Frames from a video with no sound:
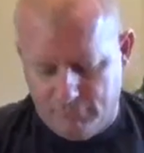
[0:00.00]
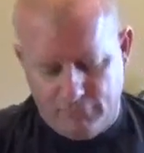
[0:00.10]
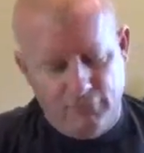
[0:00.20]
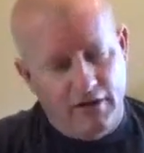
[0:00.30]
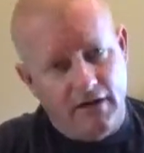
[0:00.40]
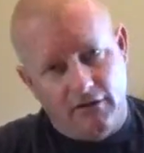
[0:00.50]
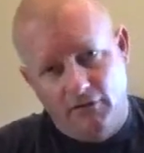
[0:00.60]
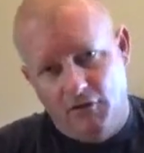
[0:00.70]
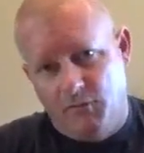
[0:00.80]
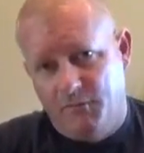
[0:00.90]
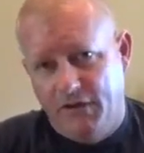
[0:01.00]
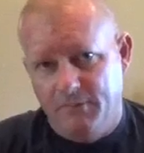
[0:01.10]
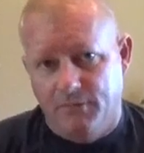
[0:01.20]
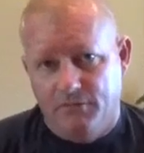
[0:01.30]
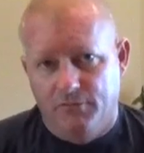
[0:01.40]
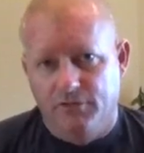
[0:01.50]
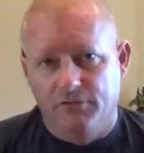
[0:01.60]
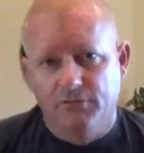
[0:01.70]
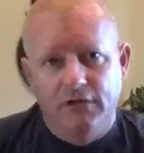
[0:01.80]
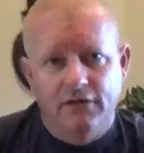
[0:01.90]
Great group of people to
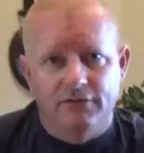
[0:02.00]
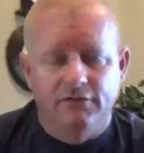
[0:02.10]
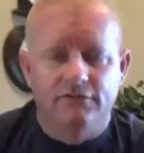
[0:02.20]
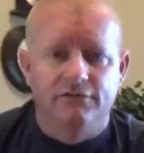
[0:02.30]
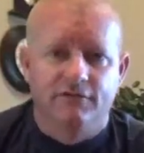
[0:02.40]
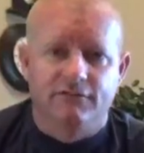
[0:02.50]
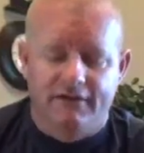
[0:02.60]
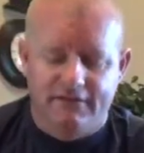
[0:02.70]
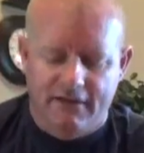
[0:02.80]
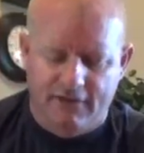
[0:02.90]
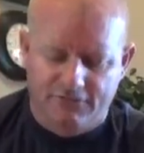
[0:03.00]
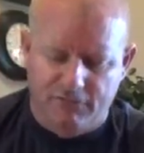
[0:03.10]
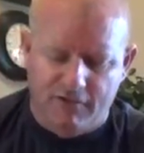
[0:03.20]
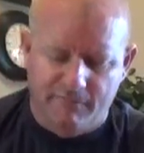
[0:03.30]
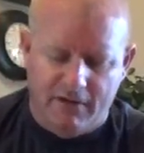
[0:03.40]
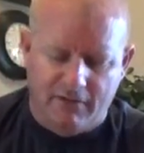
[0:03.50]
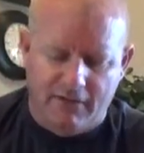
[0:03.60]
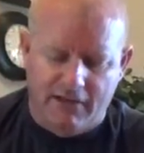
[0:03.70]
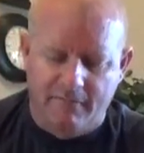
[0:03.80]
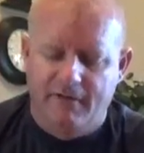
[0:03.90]
work with and stuff like that. And that's where I bought a
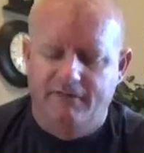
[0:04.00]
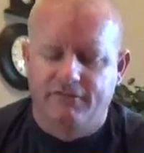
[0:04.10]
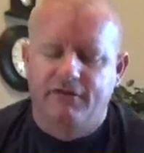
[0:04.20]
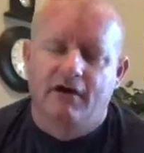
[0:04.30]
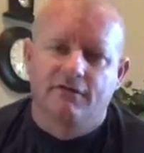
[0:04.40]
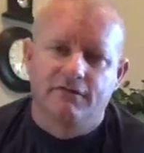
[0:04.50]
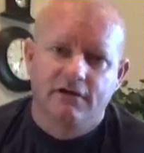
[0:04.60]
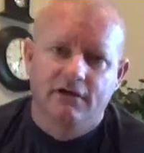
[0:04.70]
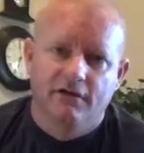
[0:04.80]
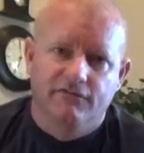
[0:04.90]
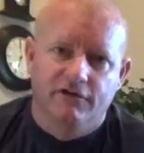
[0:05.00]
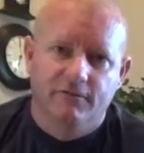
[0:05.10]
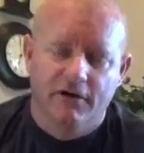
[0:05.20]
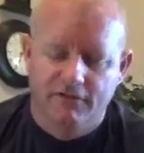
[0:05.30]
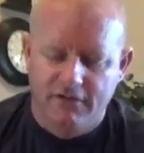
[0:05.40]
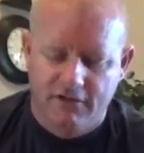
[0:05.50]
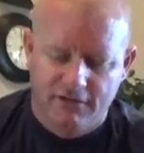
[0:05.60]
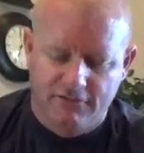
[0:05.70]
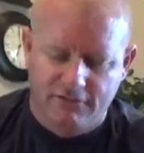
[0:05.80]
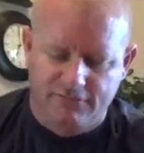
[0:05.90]
lot of my photography gear from over the years, is